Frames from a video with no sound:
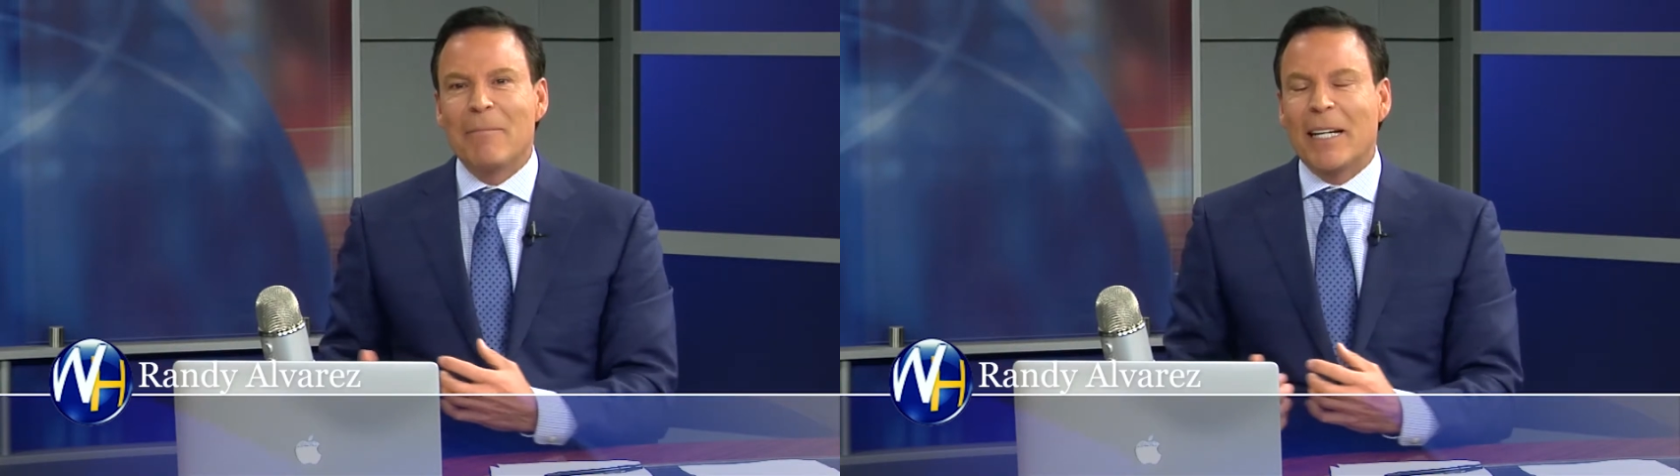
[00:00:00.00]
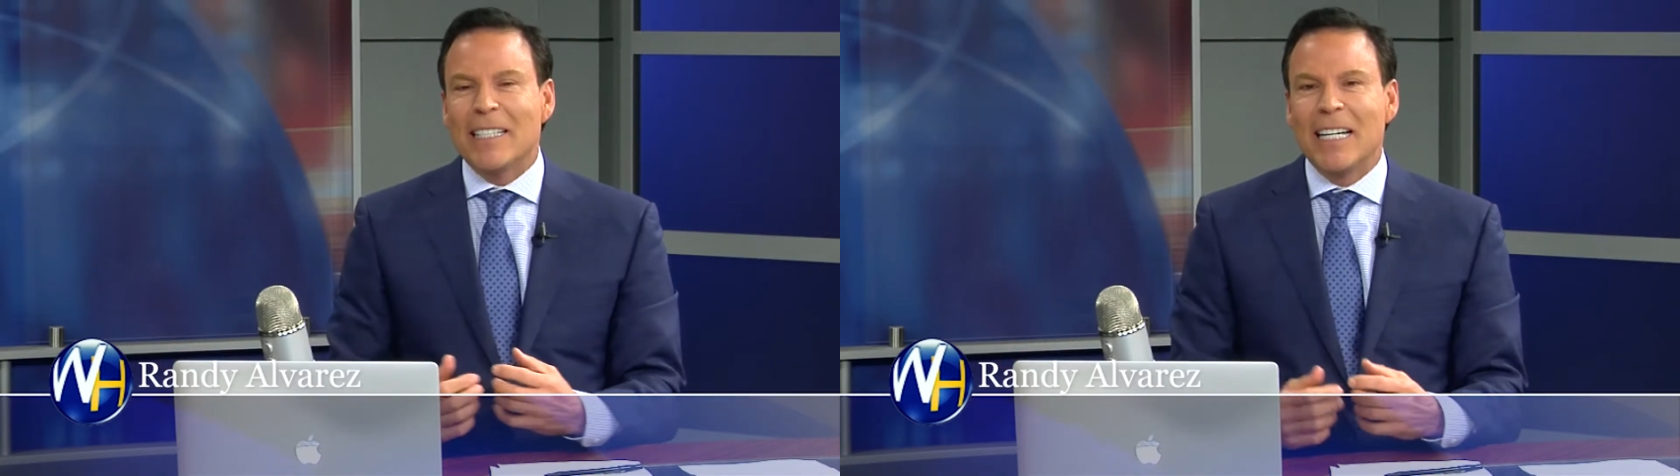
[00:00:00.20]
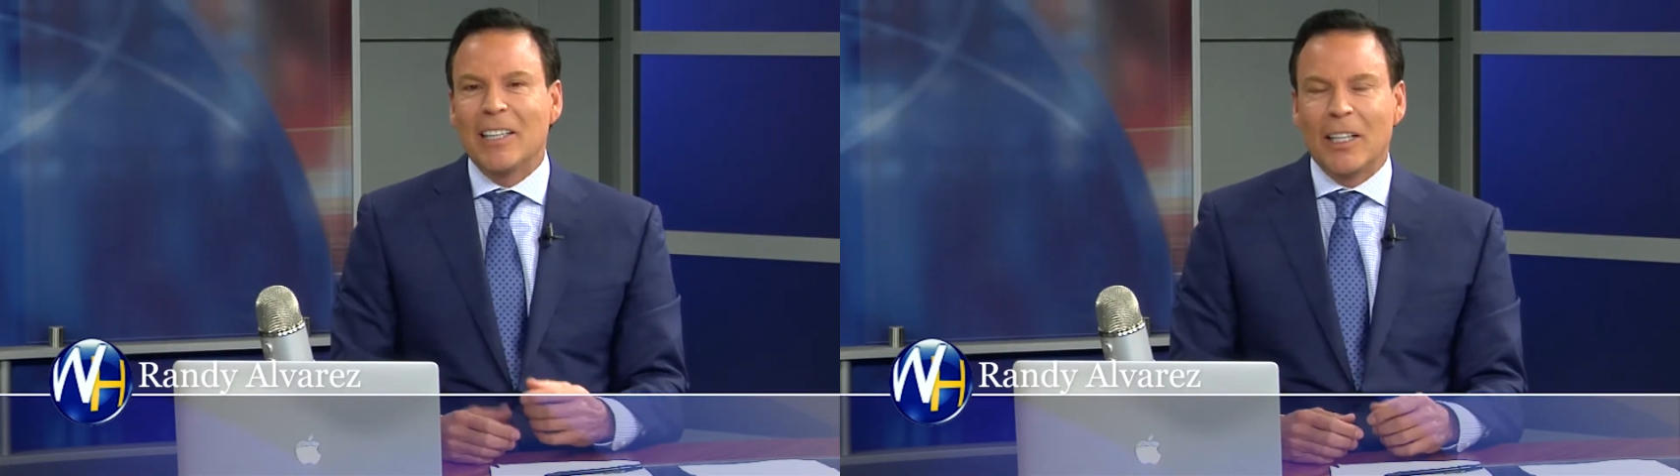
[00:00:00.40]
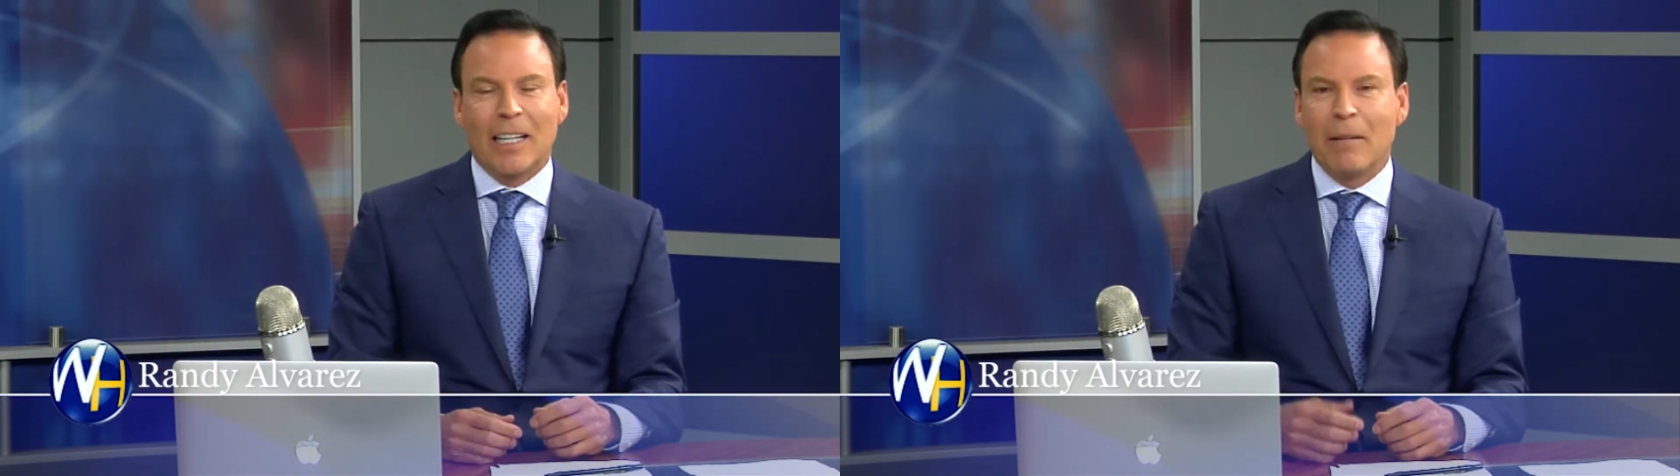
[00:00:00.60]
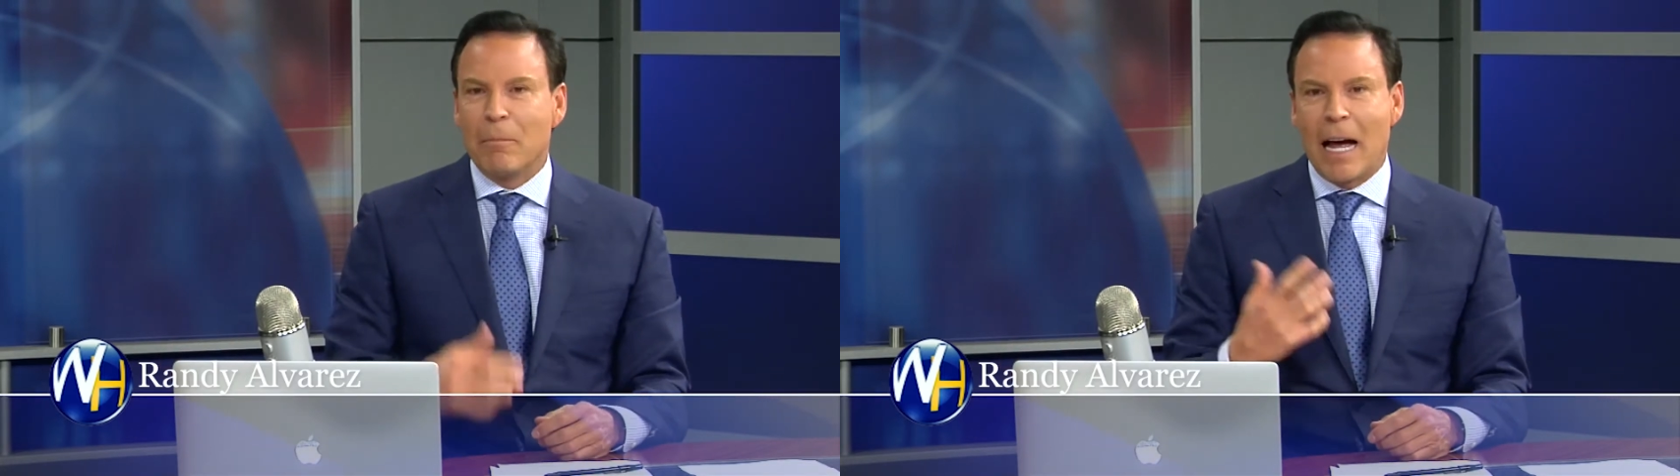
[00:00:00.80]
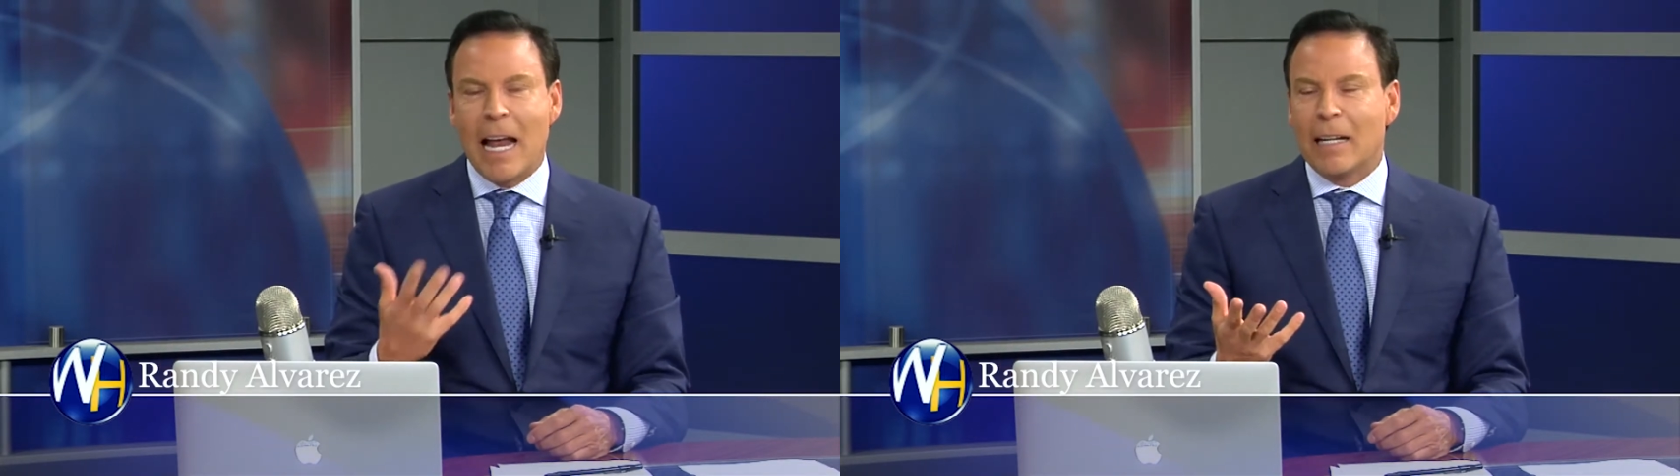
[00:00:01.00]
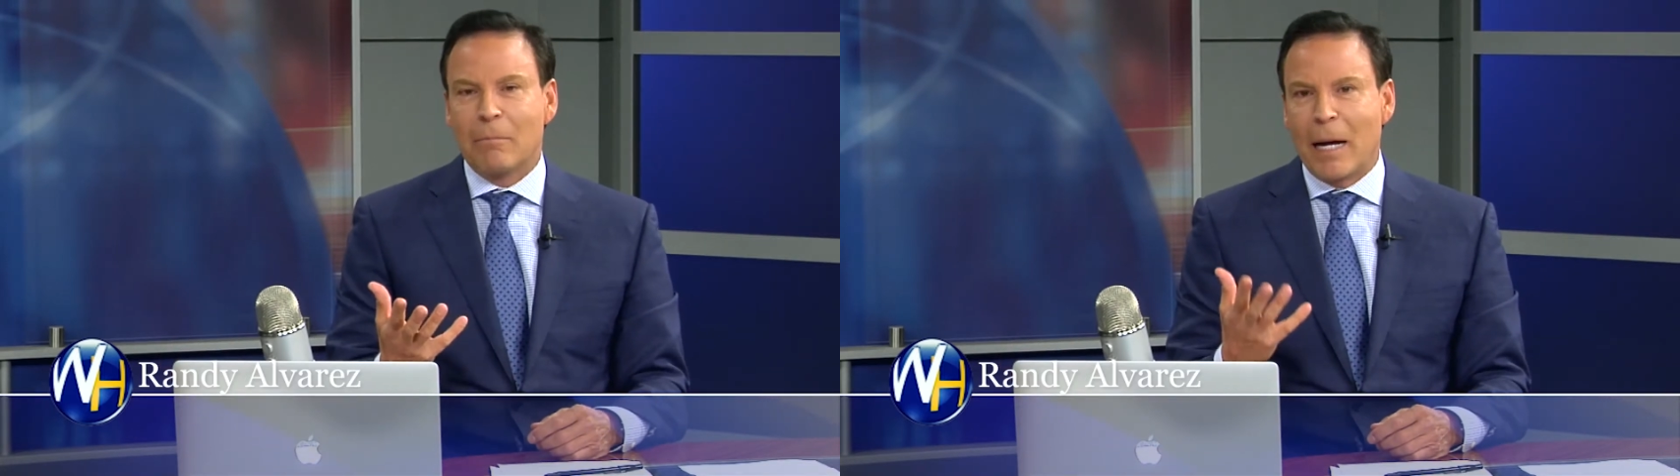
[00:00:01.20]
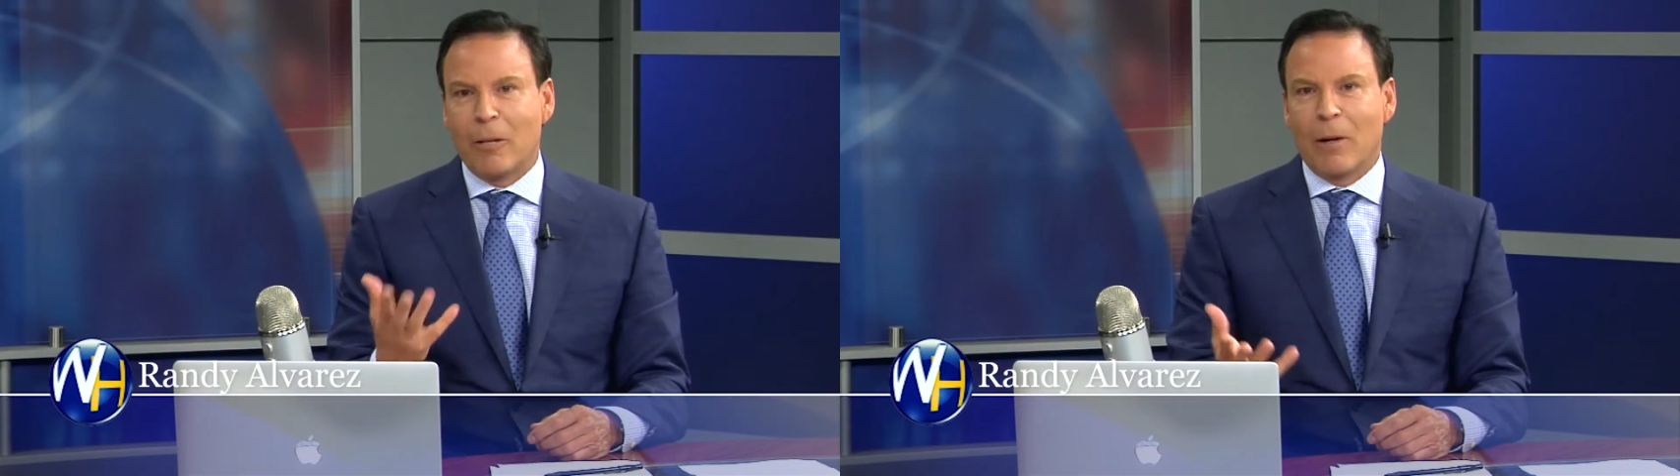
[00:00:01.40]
Because look, my